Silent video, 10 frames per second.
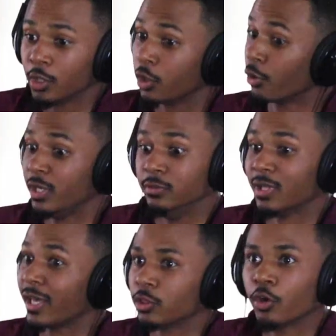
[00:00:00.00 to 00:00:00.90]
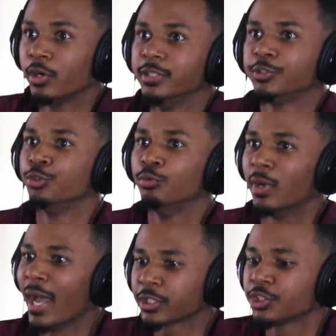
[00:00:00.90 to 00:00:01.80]
Learning, like learning
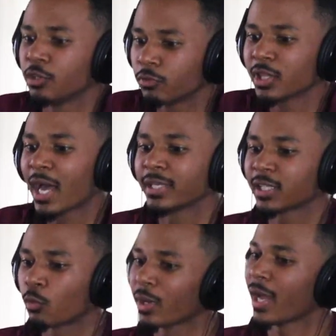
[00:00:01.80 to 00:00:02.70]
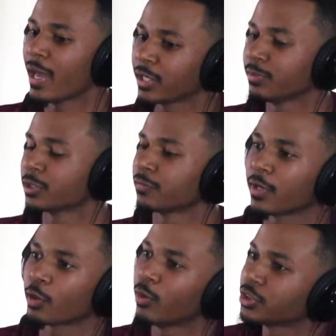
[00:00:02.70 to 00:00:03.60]
to actually realize, like when I asked myself
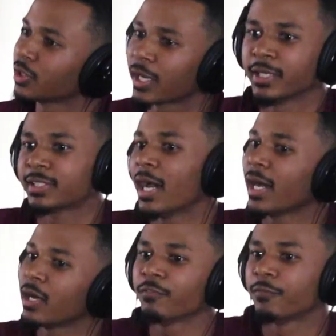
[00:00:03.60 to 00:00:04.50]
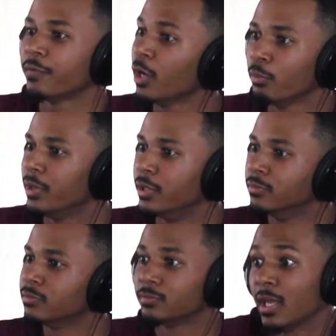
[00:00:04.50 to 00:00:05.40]
that question, like has God ever failed me?
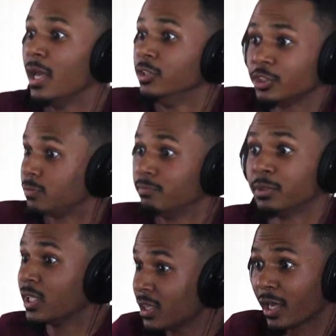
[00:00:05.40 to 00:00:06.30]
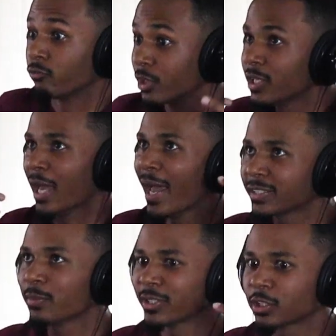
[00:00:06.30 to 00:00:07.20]
And just believe, like really
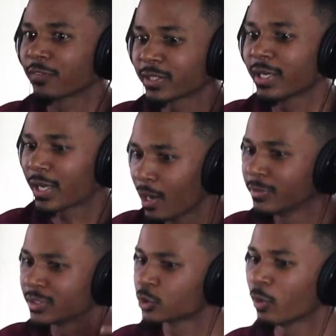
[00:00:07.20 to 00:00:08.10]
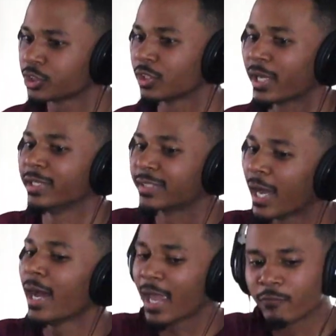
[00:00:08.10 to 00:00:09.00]
asking myself like that common sense question, like has
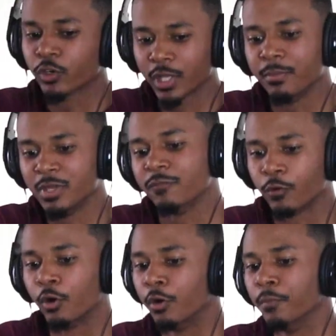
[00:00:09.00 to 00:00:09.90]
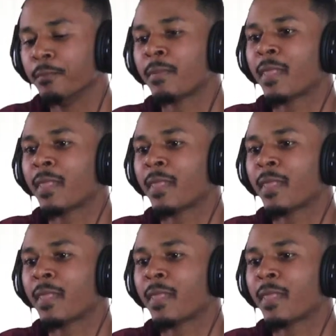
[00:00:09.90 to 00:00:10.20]
God ever let me fall?